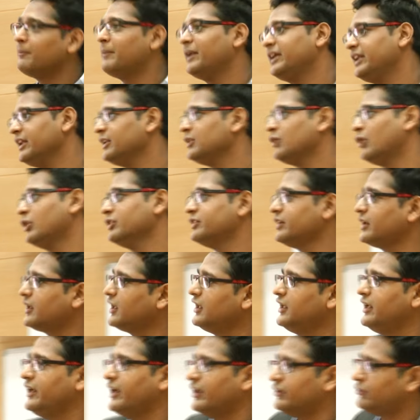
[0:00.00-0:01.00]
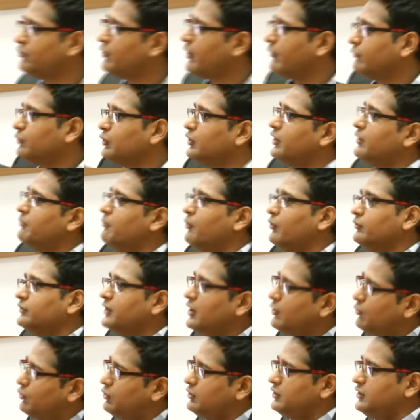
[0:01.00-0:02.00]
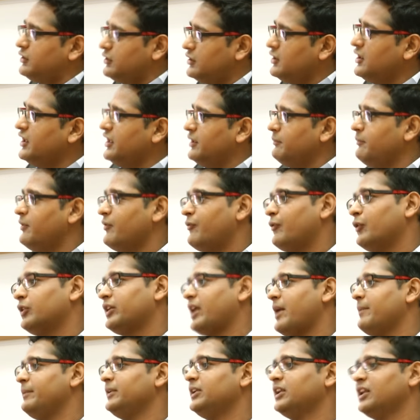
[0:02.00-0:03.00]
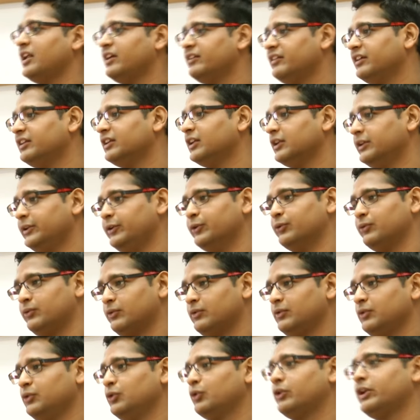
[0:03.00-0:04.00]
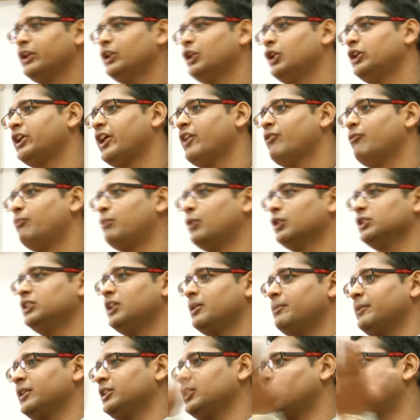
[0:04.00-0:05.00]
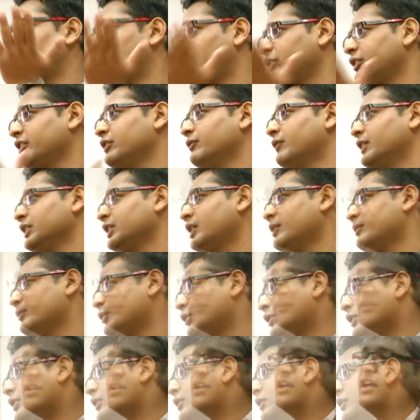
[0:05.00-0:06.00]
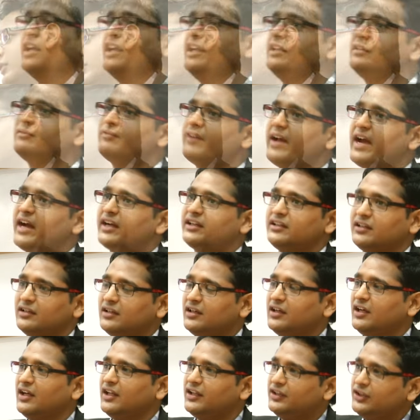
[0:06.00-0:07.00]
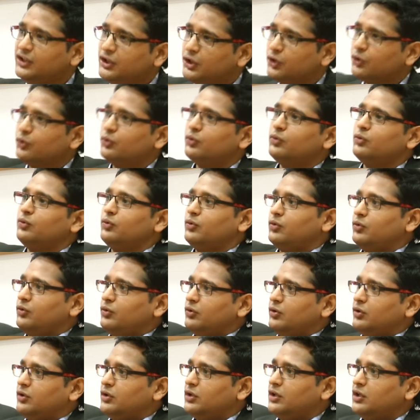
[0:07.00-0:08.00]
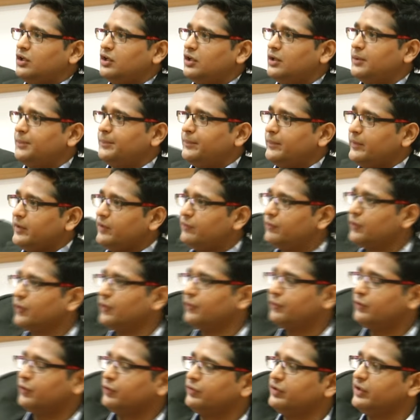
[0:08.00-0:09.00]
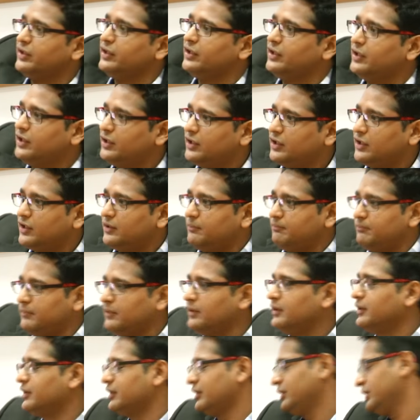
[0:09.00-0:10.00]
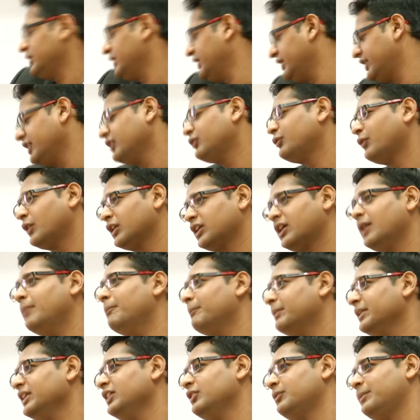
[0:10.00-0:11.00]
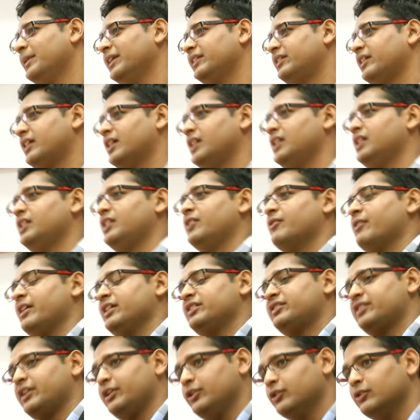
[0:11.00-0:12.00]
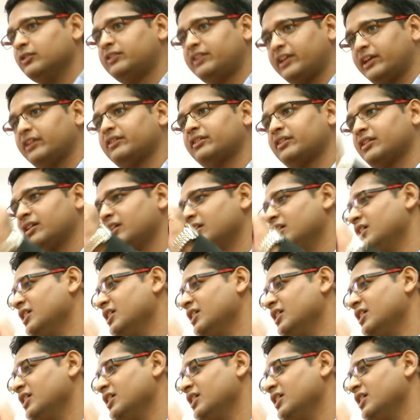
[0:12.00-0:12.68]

But then logically, yes, you have to remove the old before capitalizing the new. You cannot have both the motherboards in one computer. In fact, new, uh, if, you, if you see, uh, it is for companies basically, revise schedule 6.